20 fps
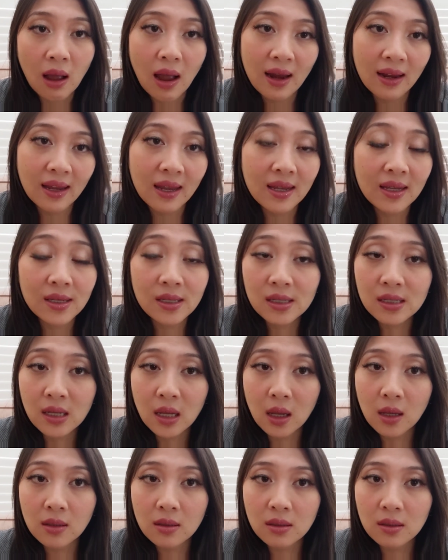I
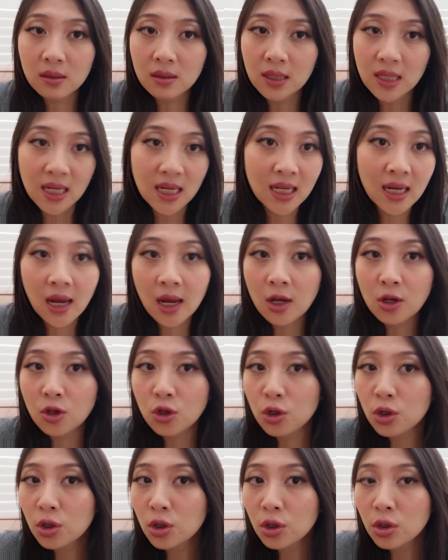guess
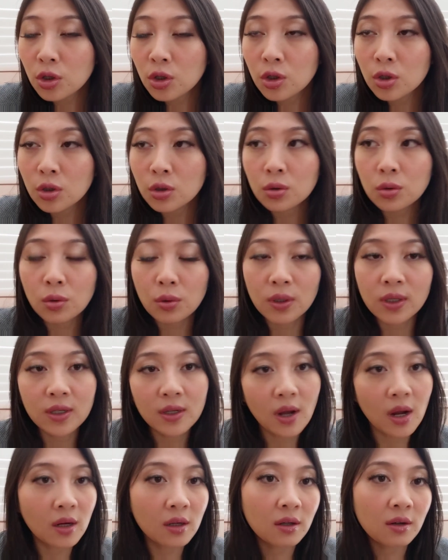teenager or
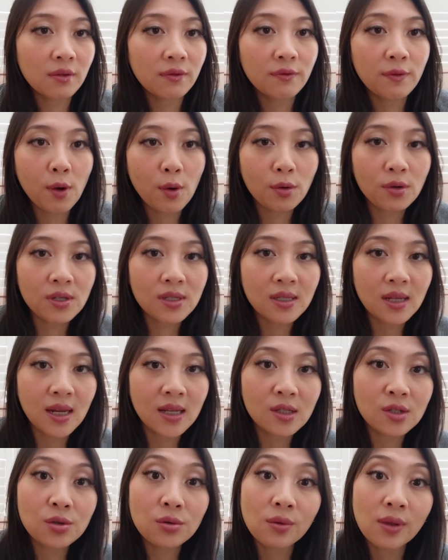younger folks
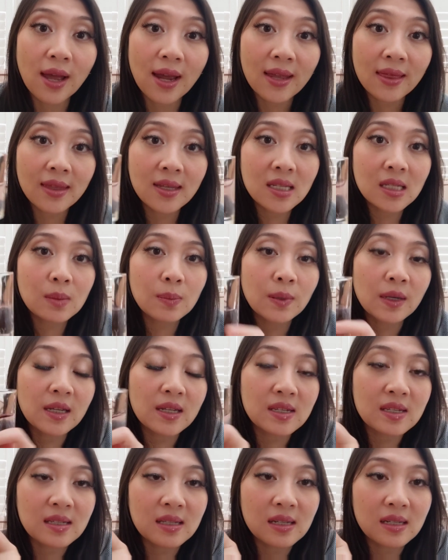tend to like this
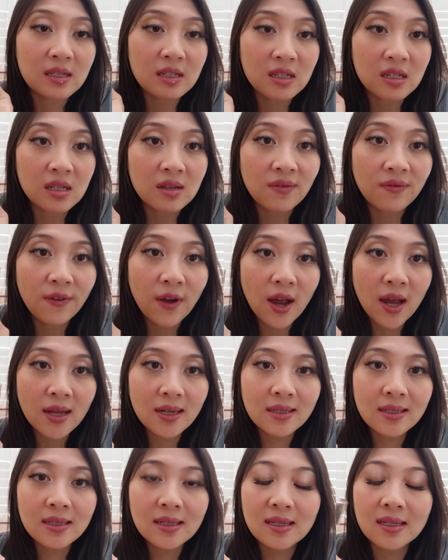because this is
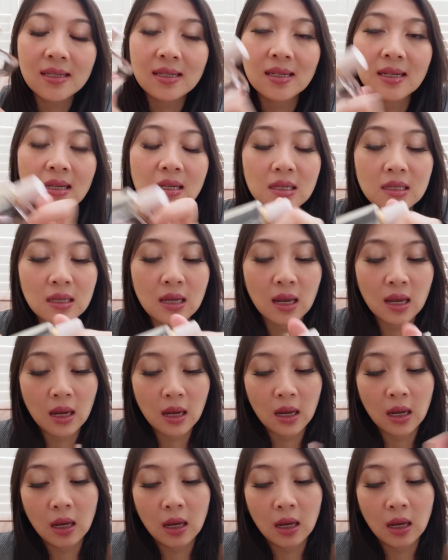fun, this is